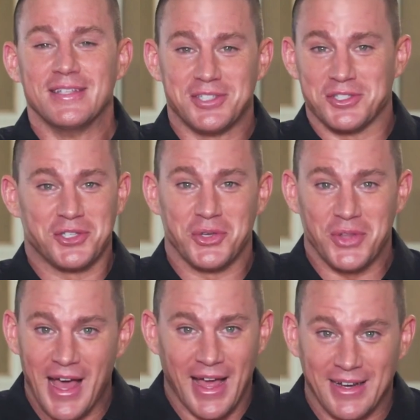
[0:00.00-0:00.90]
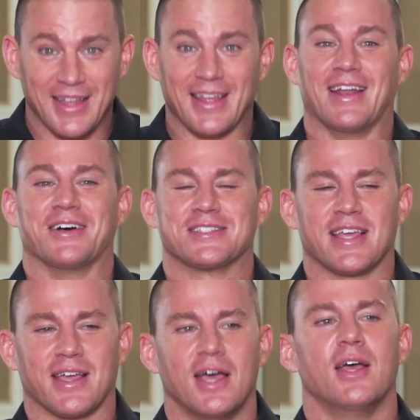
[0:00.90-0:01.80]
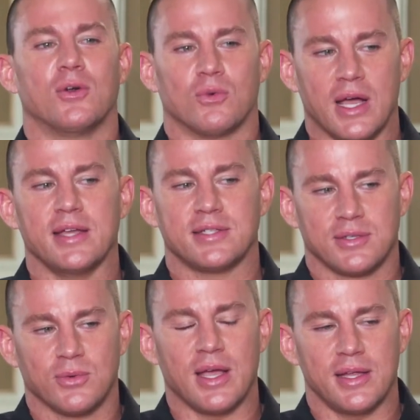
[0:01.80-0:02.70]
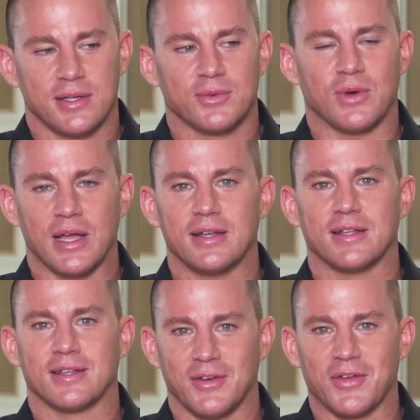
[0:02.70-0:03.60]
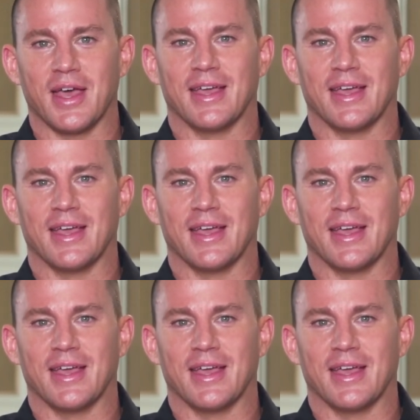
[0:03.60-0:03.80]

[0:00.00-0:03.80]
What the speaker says: Just do that. And I was like, right. Okay.